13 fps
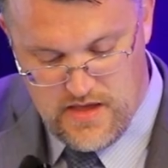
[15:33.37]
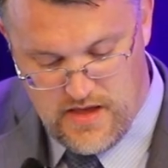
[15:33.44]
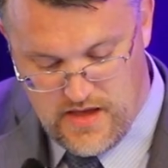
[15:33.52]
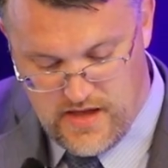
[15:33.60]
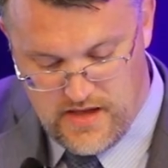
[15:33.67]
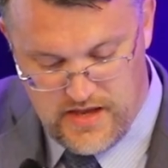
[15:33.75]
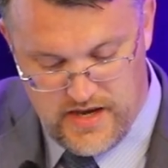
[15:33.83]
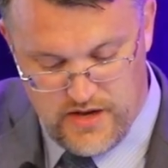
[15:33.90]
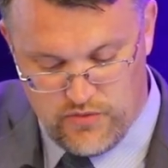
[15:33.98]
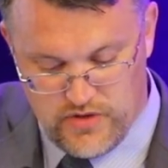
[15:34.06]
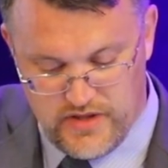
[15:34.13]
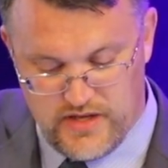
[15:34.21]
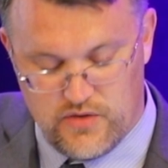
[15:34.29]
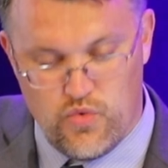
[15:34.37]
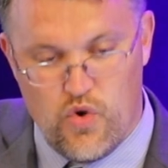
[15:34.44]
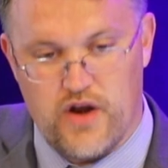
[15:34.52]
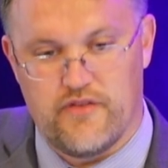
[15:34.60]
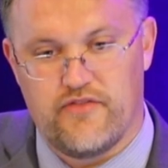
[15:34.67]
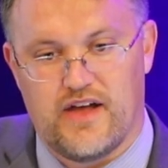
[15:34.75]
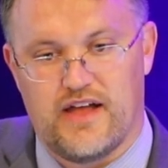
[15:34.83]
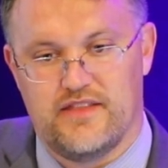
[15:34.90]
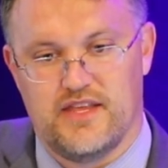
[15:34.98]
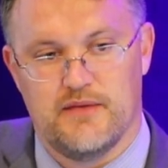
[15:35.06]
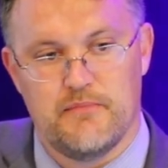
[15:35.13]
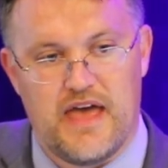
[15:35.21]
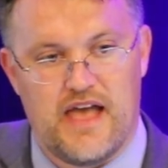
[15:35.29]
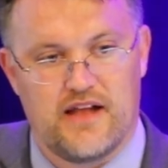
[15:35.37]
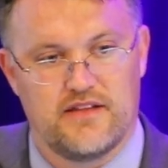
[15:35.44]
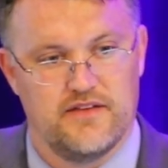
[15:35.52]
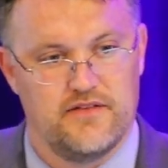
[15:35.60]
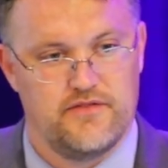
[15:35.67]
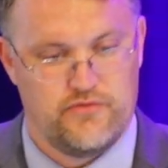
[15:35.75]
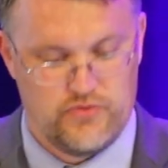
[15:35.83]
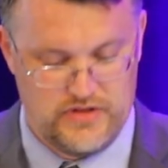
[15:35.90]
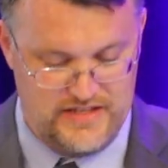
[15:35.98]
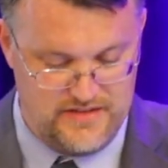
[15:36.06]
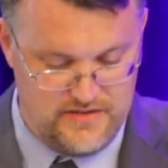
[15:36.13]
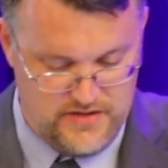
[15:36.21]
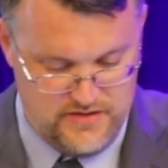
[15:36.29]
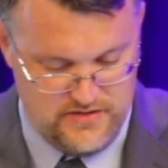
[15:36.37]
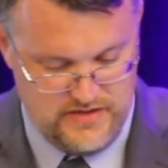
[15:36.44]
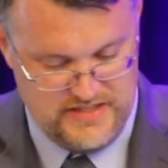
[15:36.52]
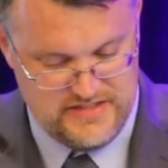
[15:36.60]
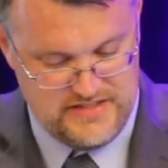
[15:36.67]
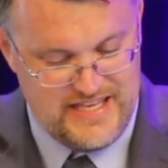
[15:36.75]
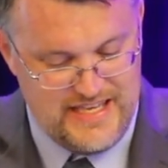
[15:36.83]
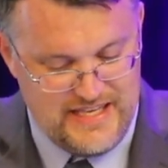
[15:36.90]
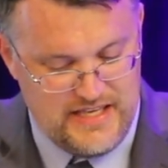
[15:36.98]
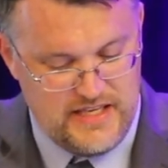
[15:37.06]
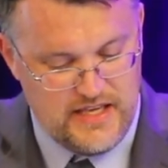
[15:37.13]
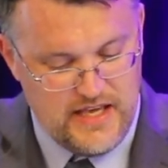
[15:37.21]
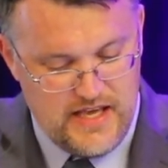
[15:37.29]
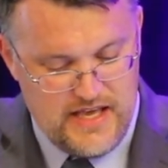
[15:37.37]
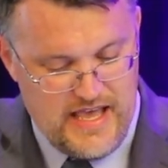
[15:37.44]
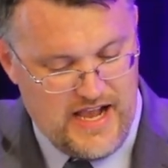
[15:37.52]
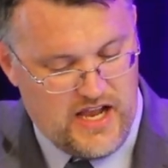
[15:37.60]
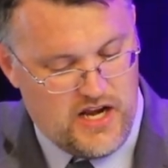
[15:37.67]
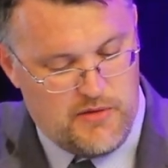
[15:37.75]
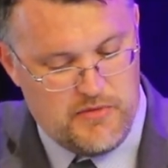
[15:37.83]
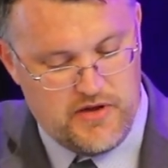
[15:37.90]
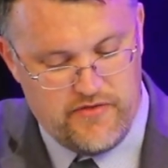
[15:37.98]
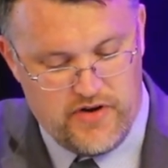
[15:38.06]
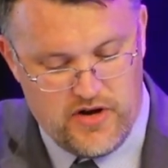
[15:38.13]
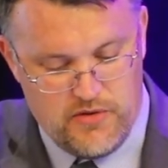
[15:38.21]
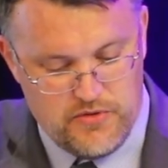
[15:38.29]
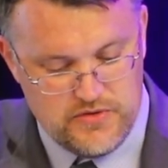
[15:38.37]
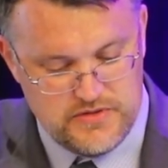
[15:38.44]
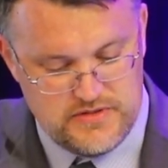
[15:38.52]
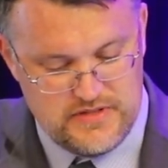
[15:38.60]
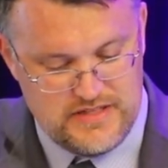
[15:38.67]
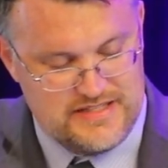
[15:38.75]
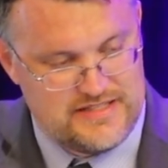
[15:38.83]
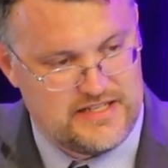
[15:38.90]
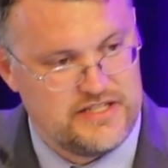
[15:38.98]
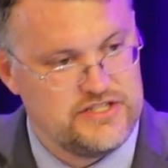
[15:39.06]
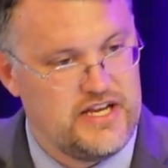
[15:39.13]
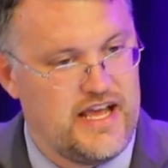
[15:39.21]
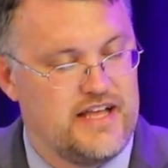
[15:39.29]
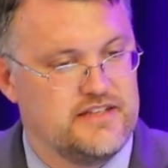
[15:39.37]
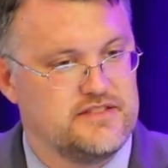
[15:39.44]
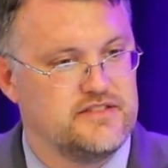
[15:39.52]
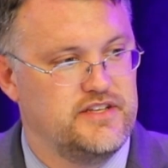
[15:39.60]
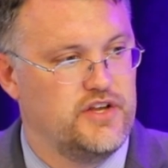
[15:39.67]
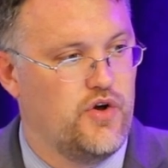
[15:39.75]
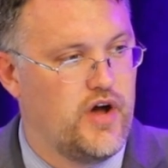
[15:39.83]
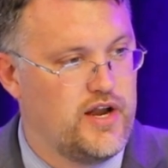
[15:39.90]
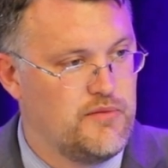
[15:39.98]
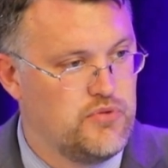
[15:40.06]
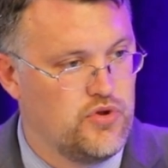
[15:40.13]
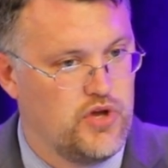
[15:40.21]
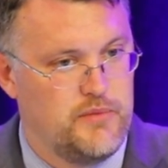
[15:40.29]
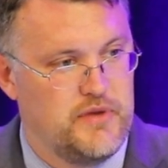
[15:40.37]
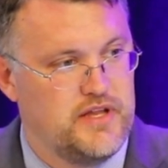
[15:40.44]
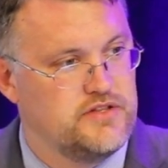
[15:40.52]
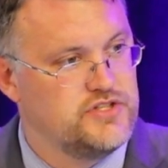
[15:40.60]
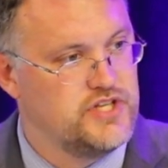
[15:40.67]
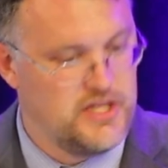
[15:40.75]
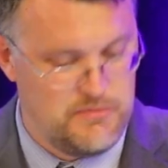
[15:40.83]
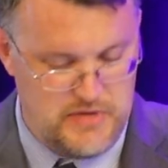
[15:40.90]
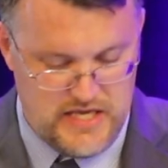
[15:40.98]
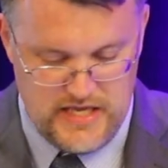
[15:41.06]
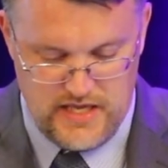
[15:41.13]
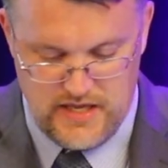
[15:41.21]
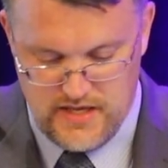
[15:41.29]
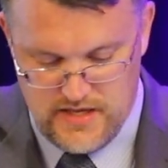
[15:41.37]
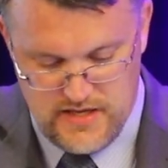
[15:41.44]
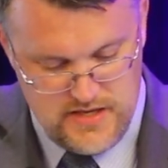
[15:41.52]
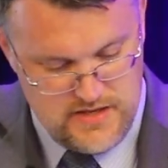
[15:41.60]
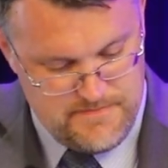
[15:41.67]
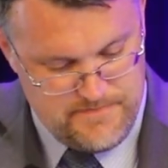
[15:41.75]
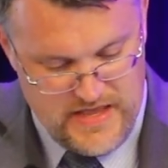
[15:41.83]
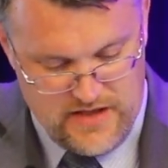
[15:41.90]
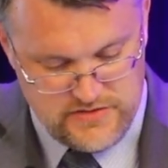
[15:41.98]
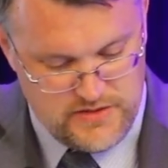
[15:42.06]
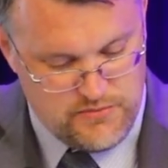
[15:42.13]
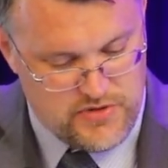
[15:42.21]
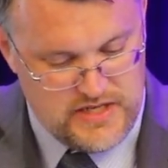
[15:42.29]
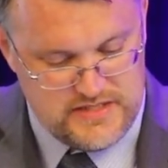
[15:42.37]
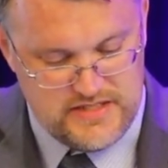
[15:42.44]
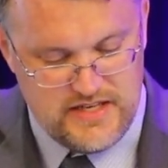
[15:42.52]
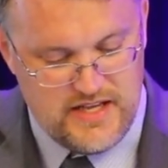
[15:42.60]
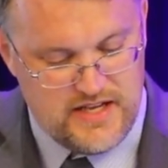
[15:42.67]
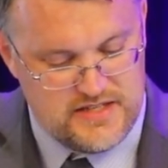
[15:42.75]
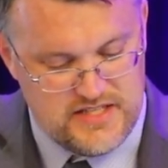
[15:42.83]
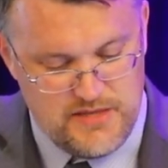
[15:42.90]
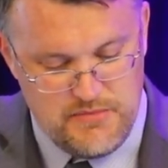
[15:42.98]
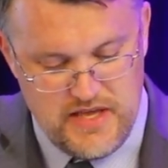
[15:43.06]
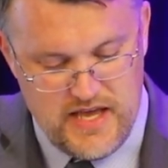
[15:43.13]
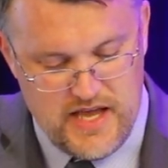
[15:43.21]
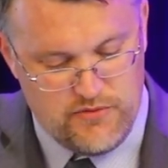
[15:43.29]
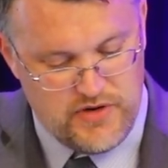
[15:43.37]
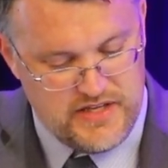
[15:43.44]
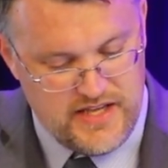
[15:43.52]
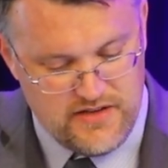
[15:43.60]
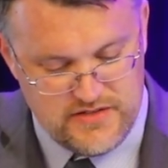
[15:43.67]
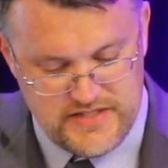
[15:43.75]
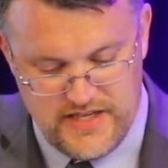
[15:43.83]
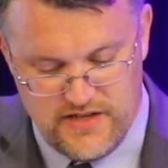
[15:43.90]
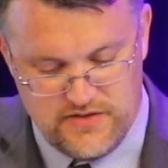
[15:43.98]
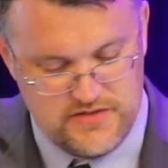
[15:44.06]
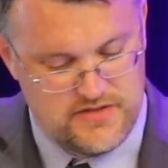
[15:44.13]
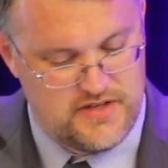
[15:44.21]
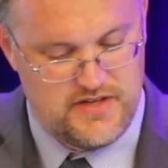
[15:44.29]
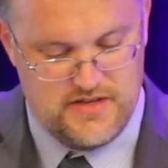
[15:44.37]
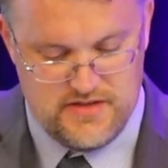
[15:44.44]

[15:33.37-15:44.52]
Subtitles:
and it really quantified the impact of really these key economic variables such as unemployment, GDP, housing price index, CPI, retail sales.